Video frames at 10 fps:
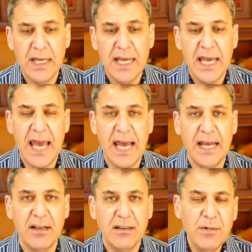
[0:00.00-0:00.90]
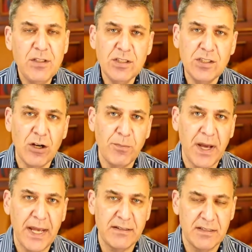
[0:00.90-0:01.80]
And let me just start
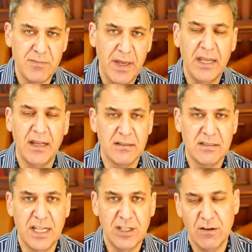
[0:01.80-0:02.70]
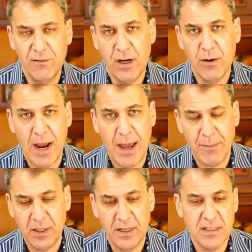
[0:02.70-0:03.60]
by just making a distinction very
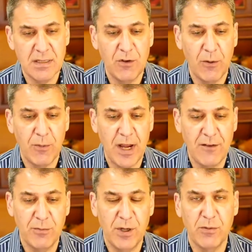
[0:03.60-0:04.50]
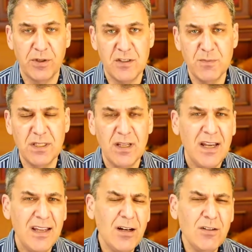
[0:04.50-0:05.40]
rapidly. And some of you are probably familiar with this, but
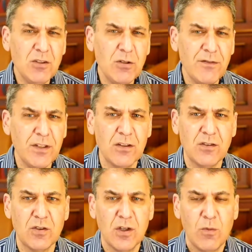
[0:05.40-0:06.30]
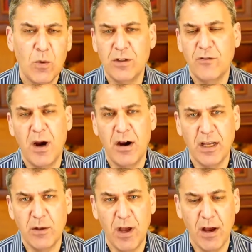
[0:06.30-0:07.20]
you know, sort of in this world of
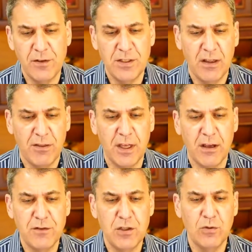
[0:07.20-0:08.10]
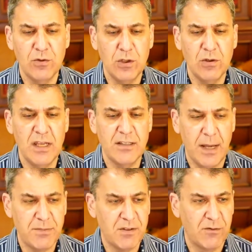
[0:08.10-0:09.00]
marketing, we often think of two two key
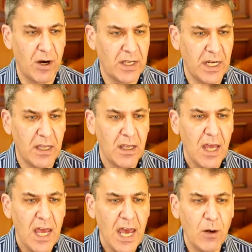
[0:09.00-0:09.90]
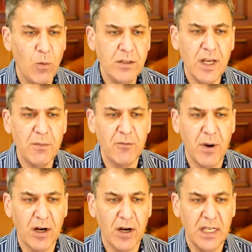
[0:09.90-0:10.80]
types of marketing. And one type of
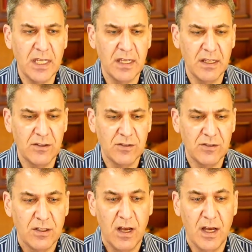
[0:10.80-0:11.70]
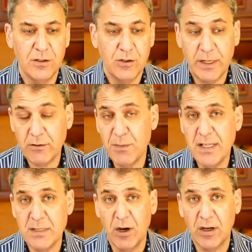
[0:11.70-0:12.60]
marketing is uh, direct
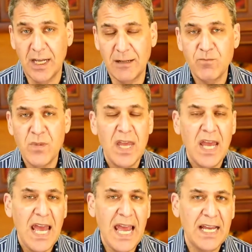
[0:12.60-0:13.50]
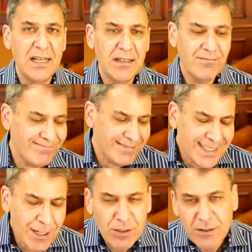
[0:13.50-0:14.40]
response marketing. And, you
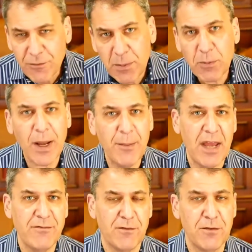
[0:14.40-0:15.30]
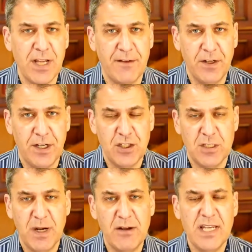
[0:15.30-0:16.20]
know, different people probably have different definitions,
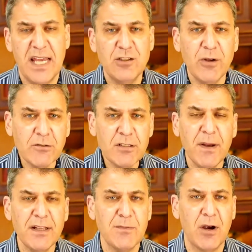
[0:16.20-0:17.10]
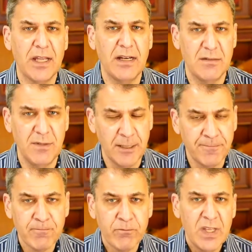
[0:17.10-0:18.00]
but I would say direct response marketing to me
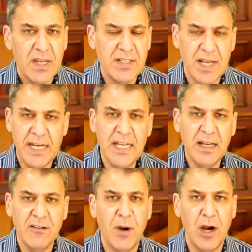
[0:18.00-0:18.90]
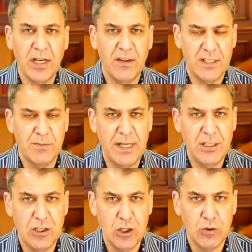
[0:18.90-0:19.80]
is any kind of marketing that's meant
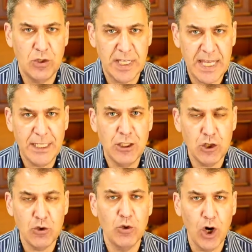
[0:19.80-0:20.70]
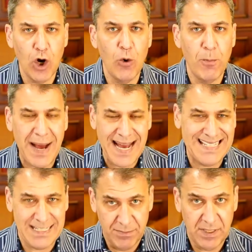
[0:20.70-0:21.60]
to, to get you go buy
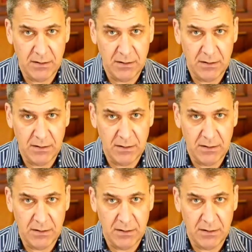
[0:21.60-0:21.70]
something.